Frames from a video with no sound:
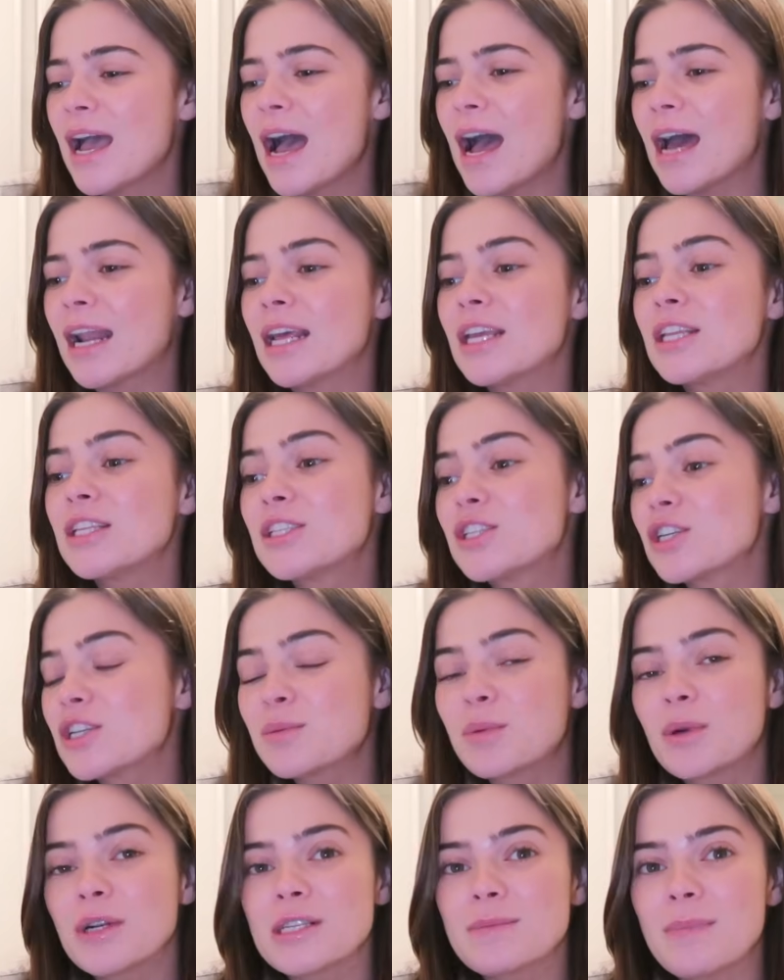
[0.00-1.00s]
And I
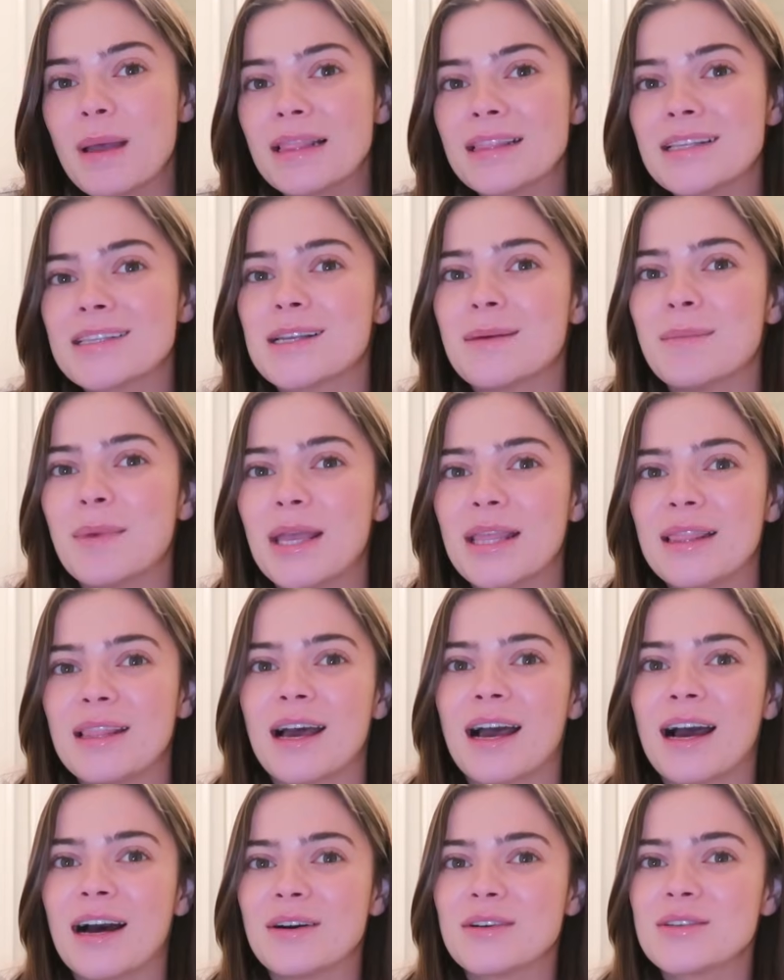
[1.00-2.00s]
just want to spend the summer in the
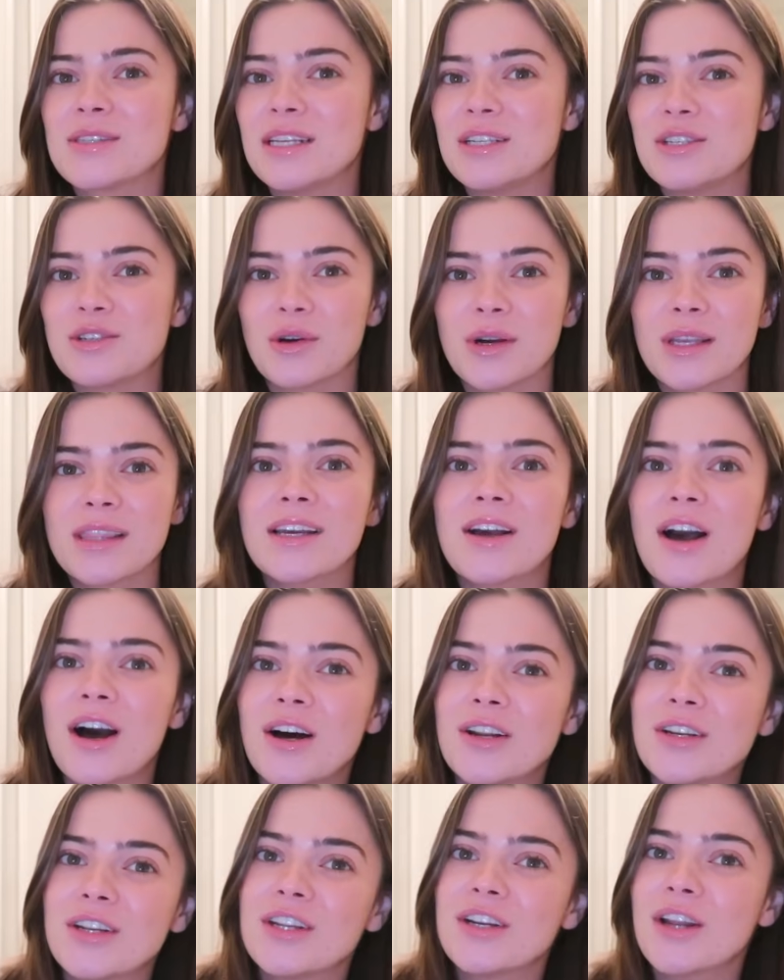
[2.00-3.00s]
house, enjoying the
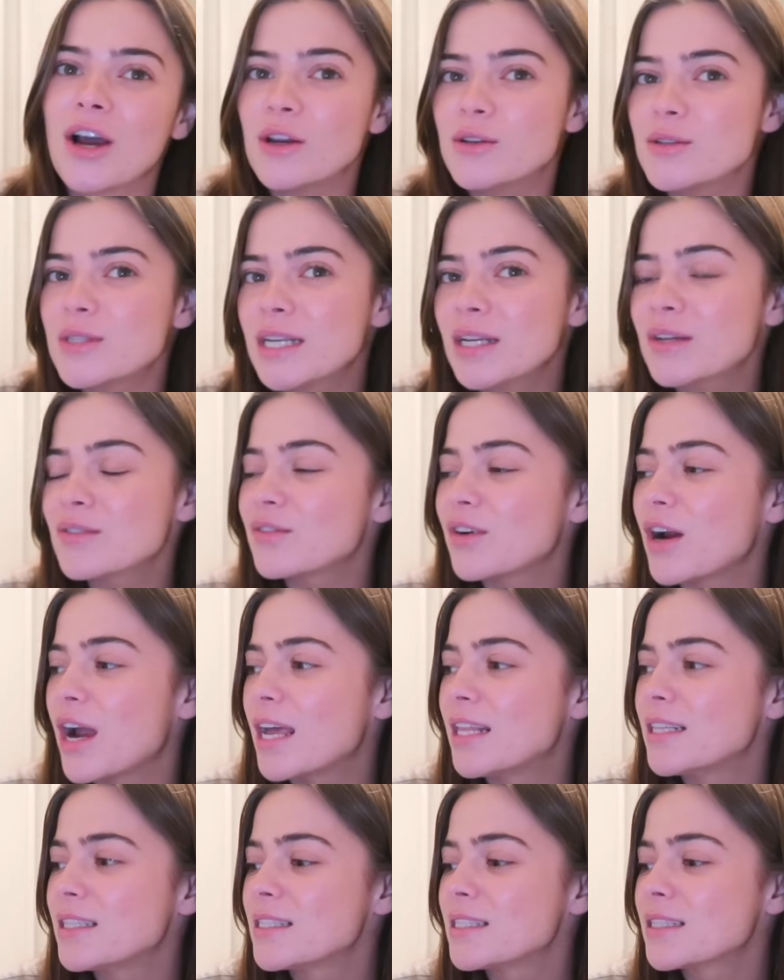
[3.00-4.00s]
garden, hosting
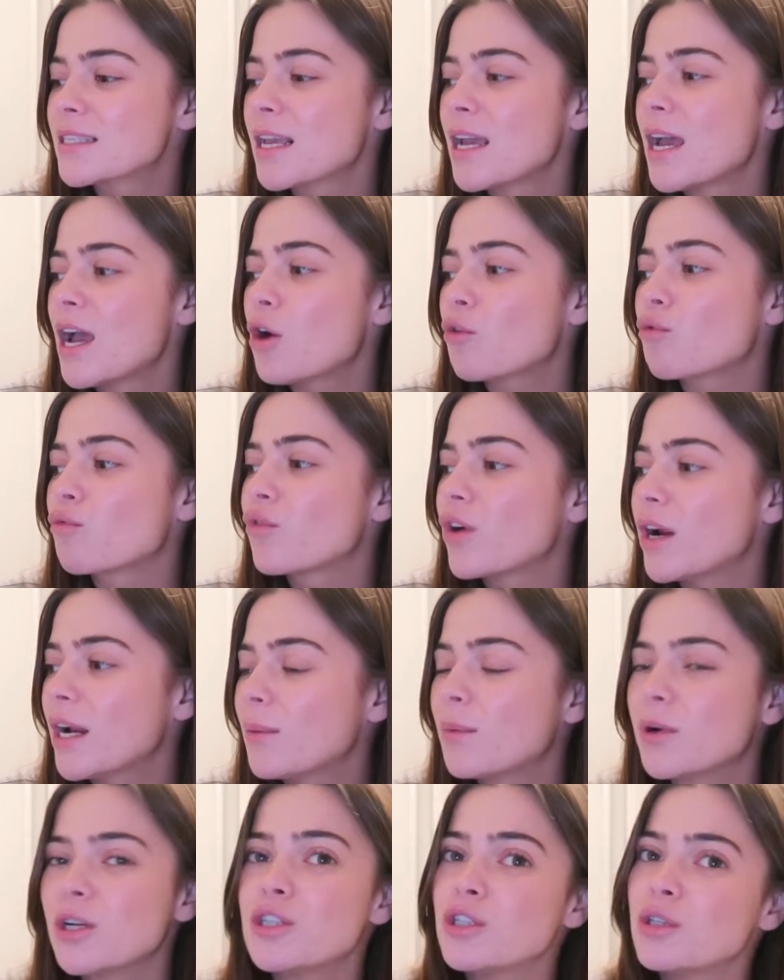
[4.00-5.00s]
friends.
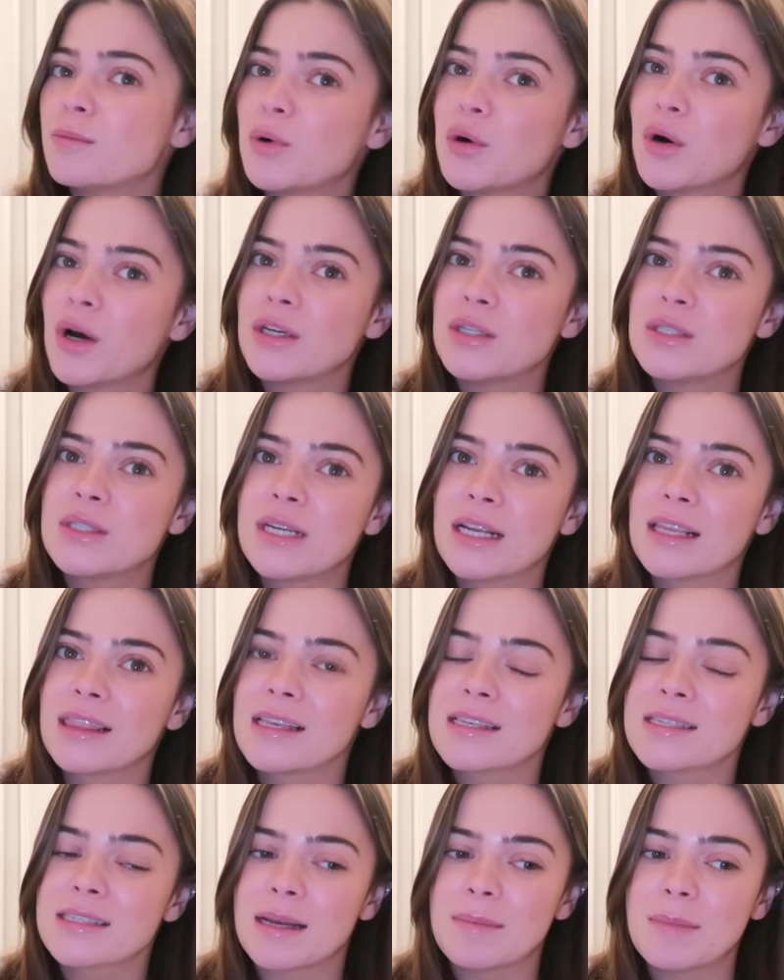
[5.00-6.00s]
Really want to do more hosting
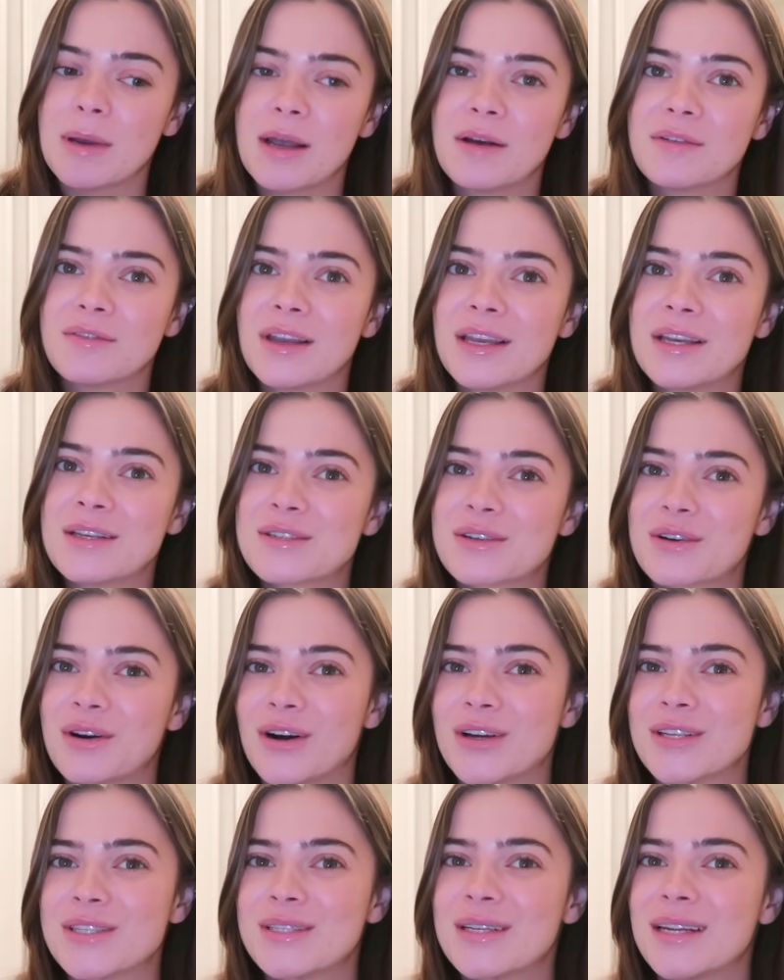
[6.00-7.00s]
this summer. Fingers
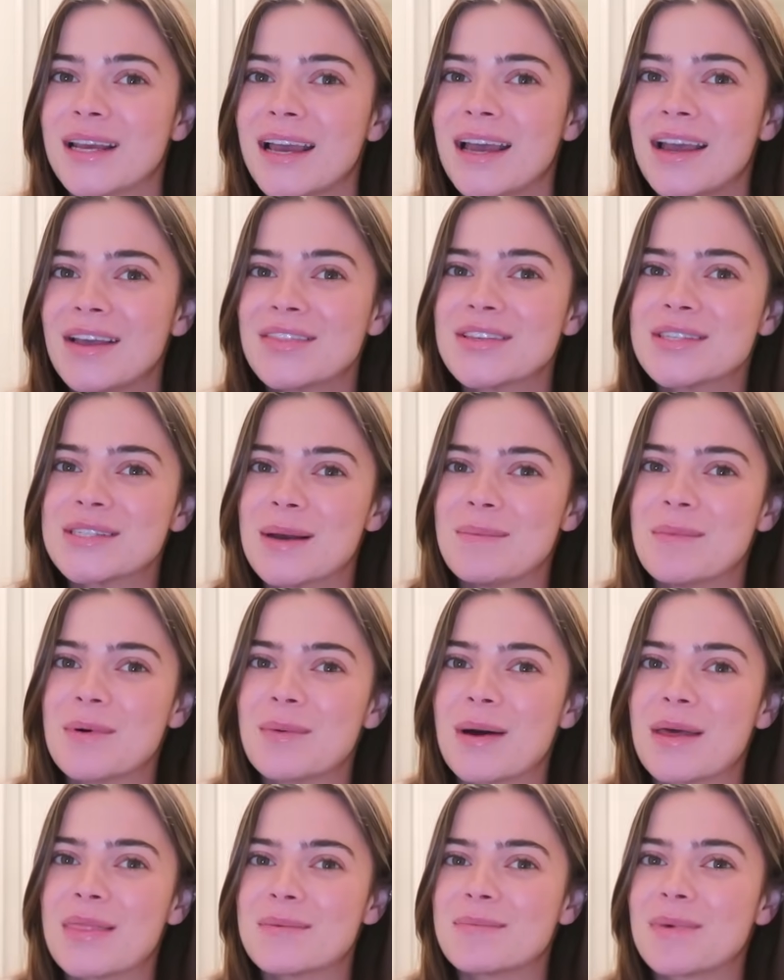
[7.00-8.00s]
crossed the summer
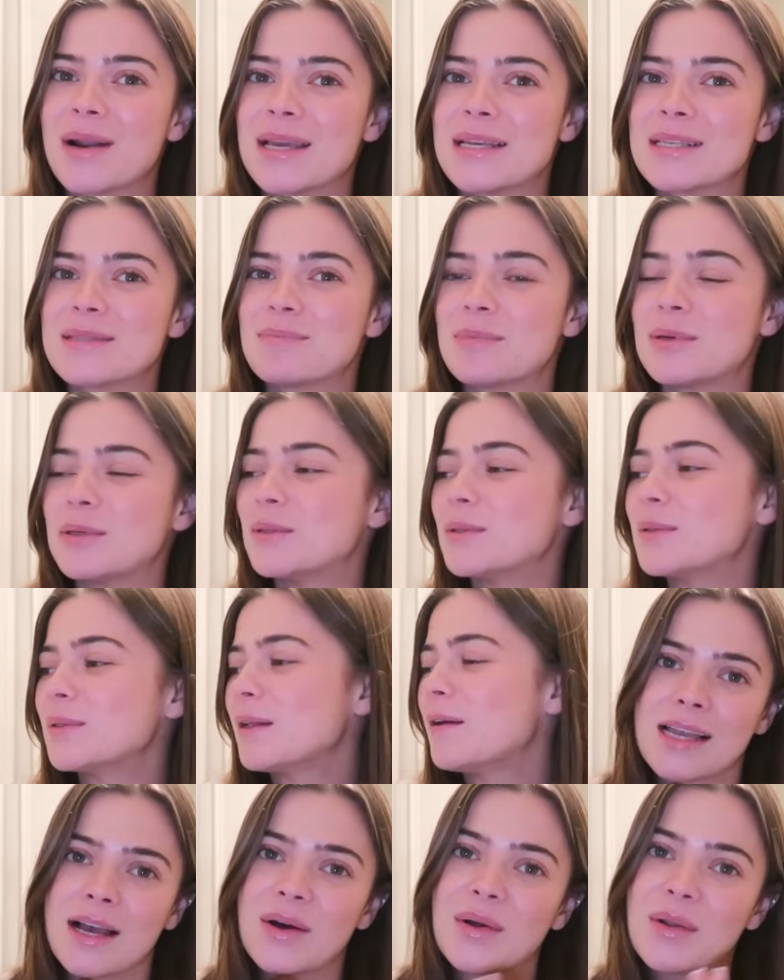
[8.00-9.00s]
weather plays
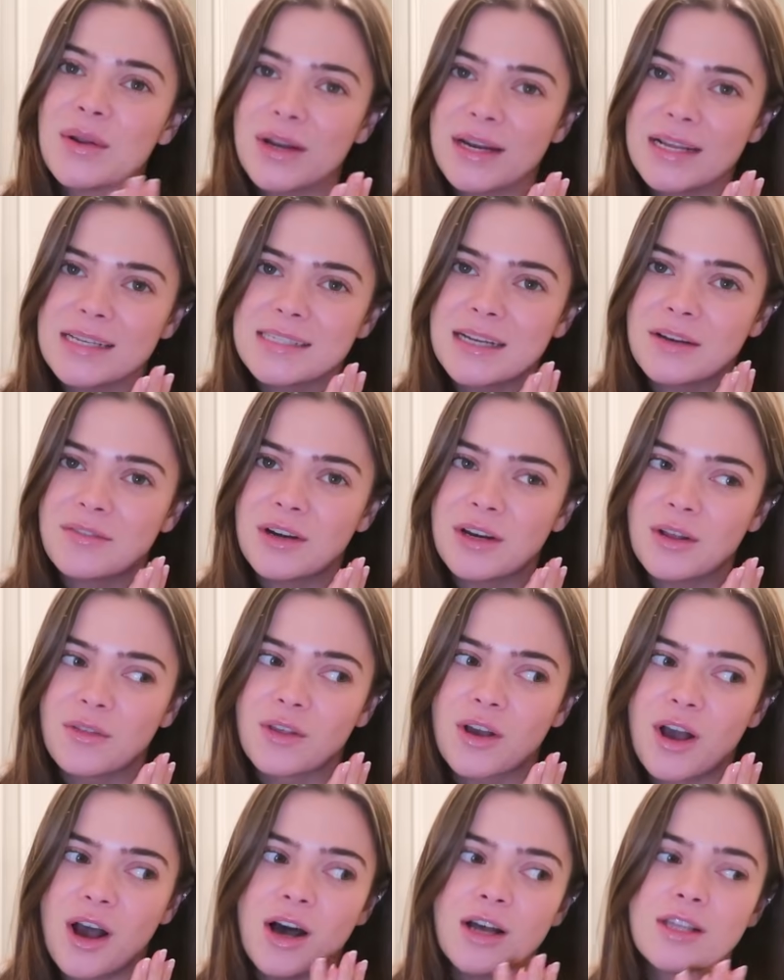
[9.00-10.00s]
ball. A holiday is definitely on
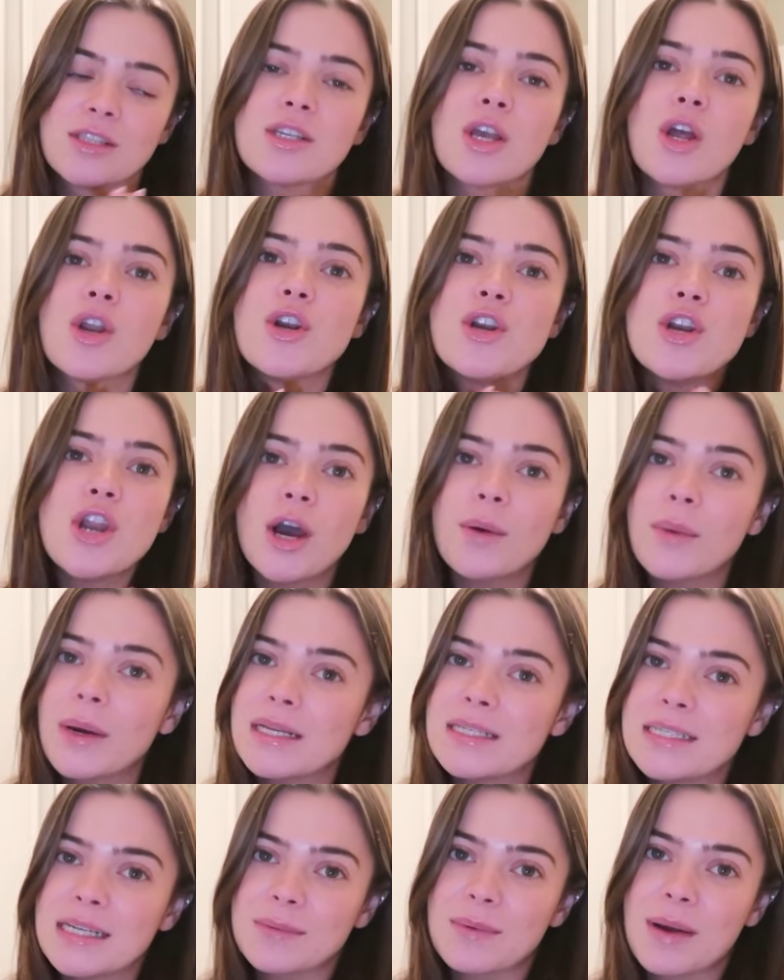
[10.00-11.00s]
the cards. No
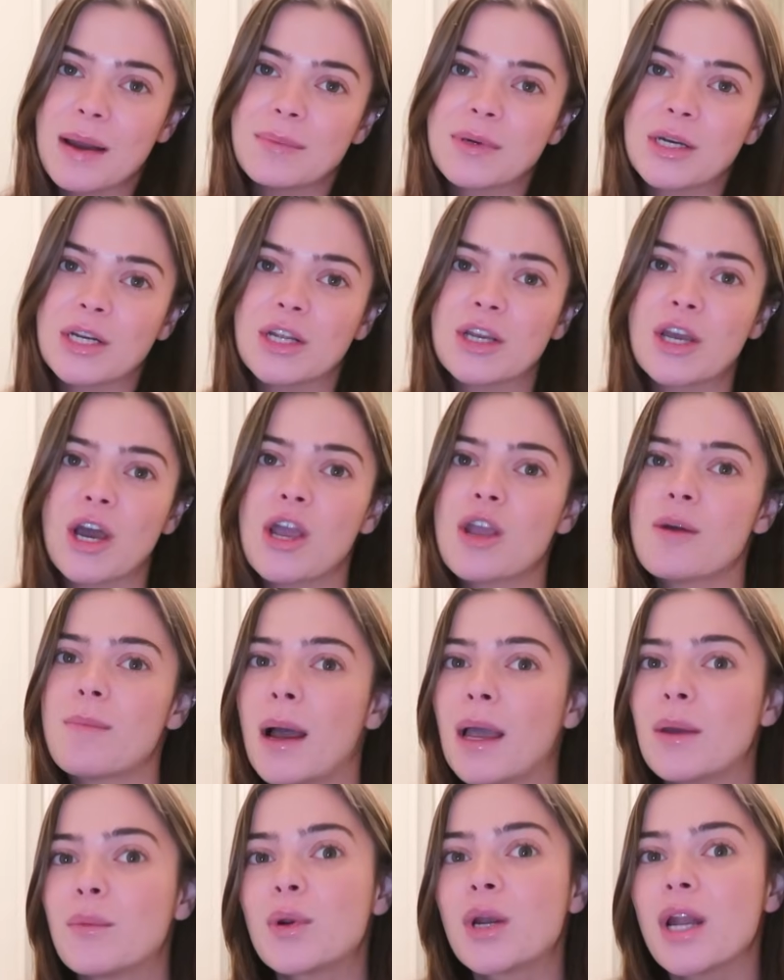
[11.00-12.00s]
idea where we're going to go,
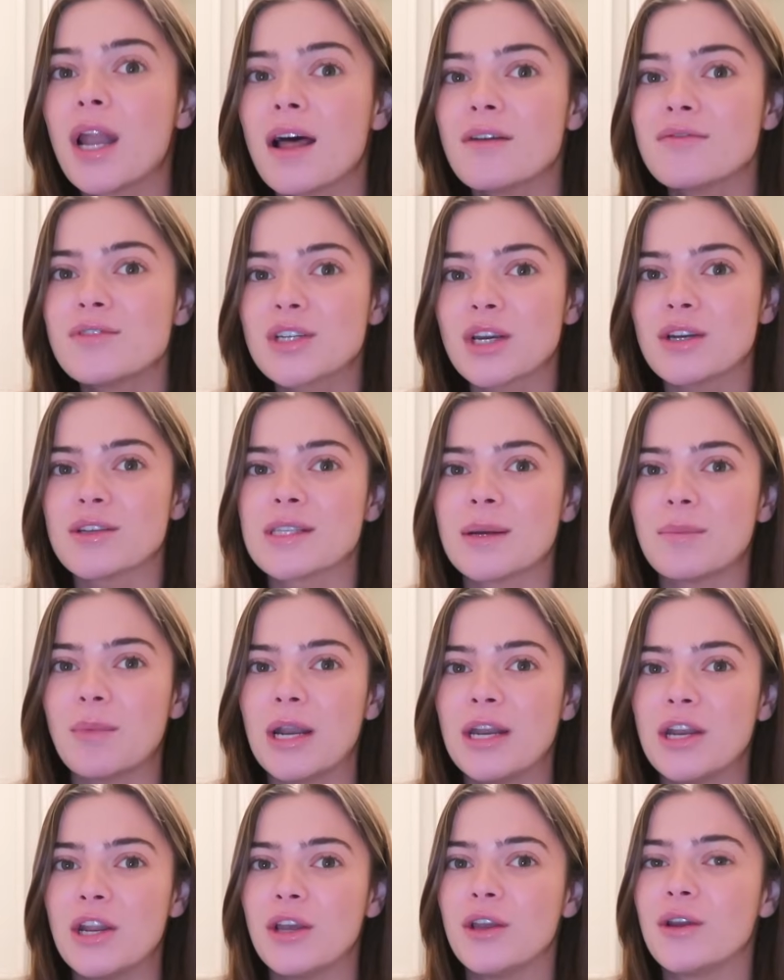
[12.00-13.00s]
but I would love to go
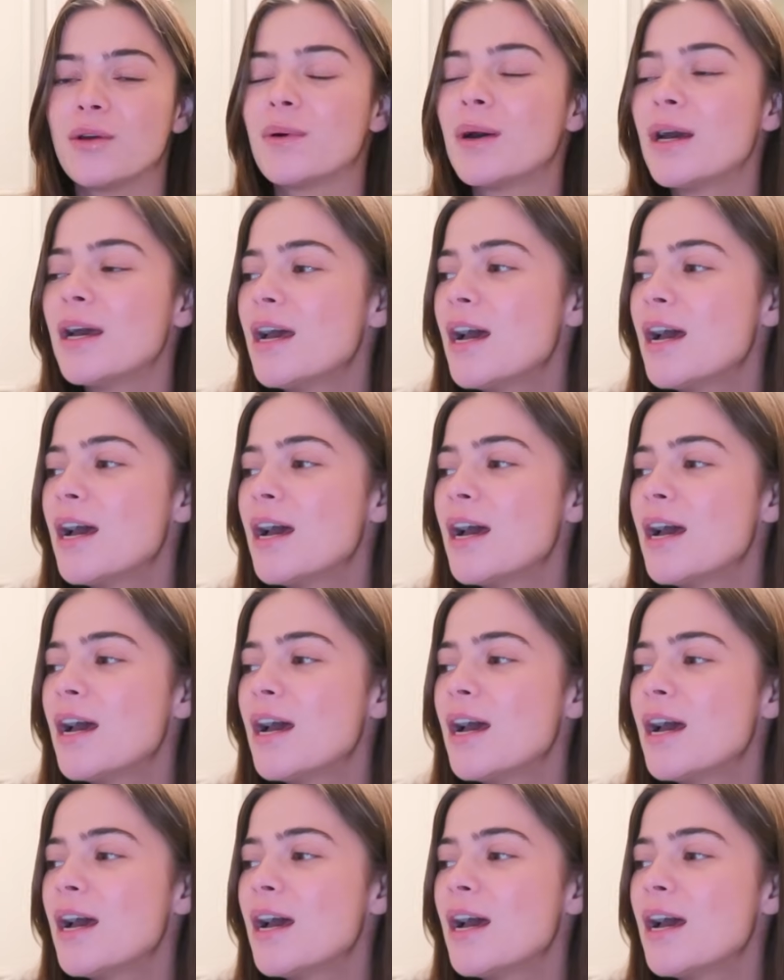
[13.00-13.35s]
somewhere new.